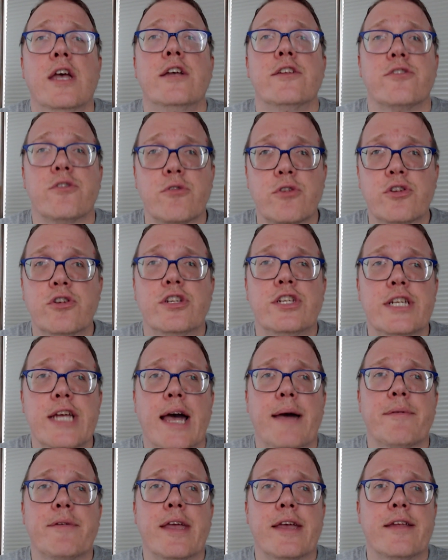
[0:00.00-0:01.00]
So good
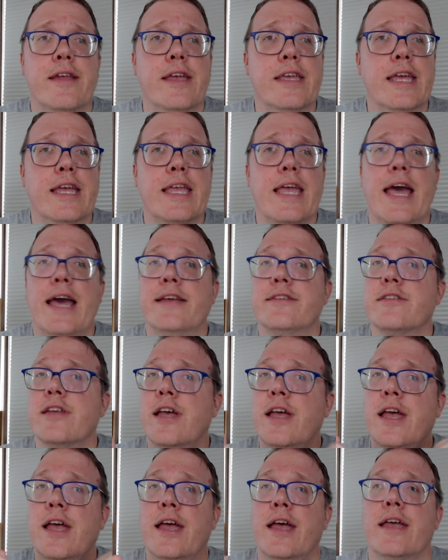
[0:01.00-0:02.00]
job again, guys.
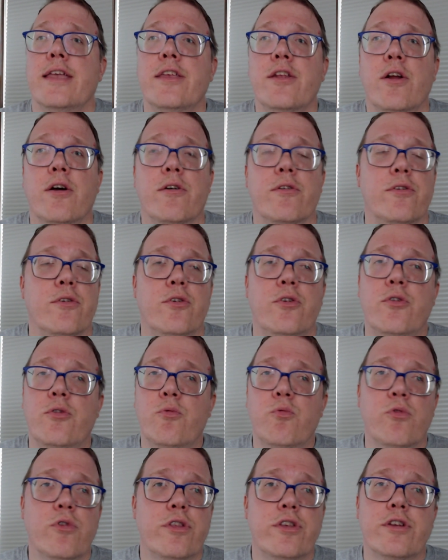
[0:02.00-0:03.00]
You know,
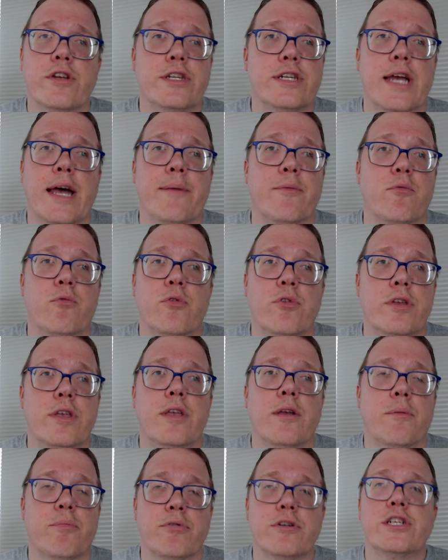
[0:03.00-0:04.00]
really good job. Really
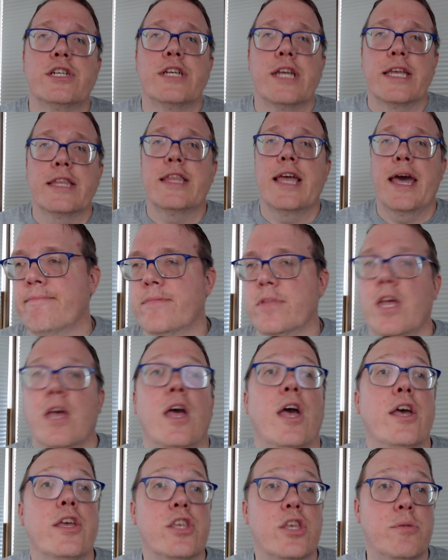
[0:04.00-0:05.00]
appreciate that.
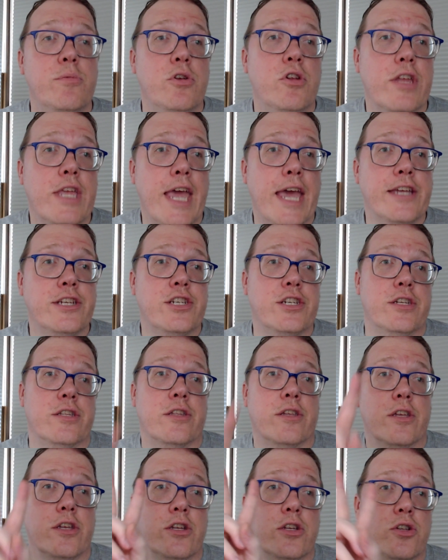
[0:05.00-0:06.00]

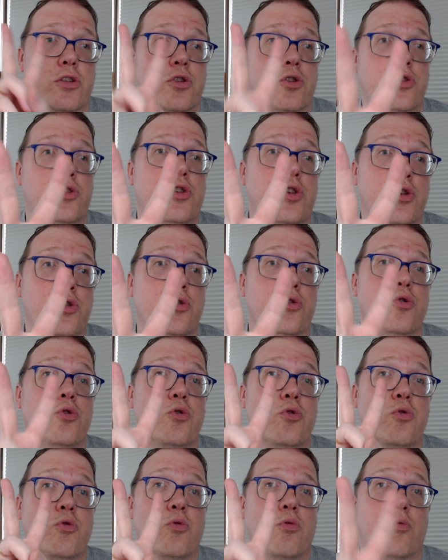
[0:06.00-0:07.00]
Communication,
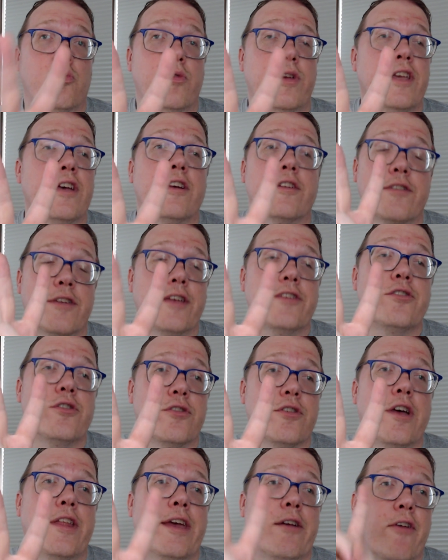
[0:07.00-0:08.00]
2 reels. Yes, you
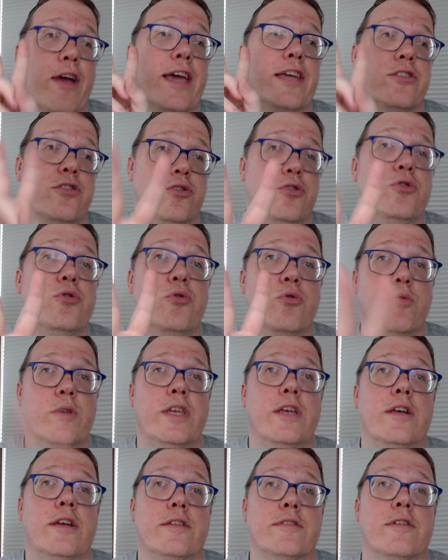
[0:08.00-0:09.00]
saw that right, 2
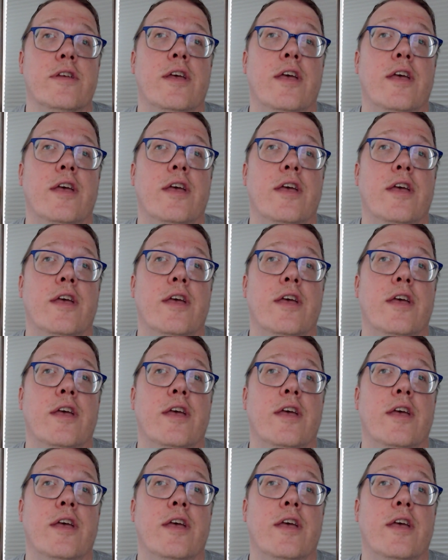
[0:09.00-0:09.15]
reels.